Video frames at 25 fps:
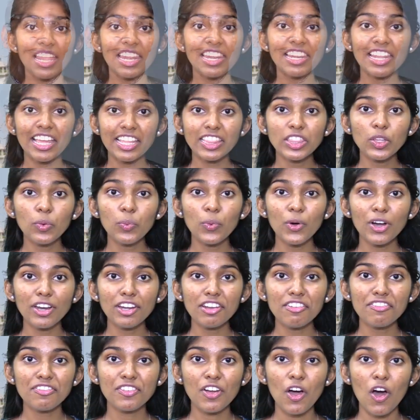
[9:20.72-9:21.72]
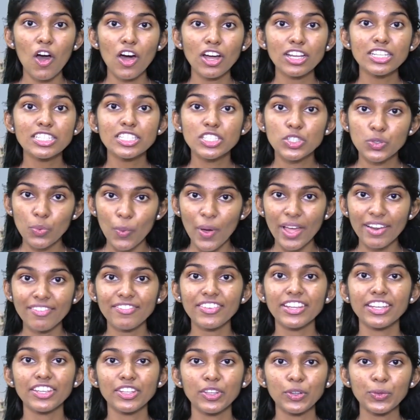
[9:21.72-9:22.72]
Let the word of God dwell
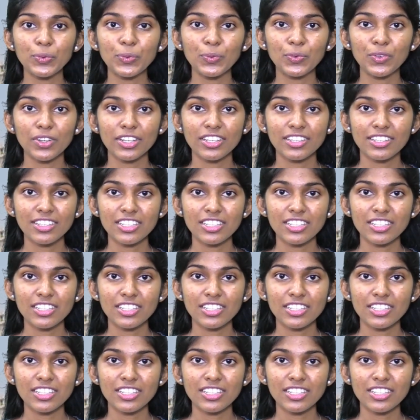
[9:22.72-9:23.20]
in you.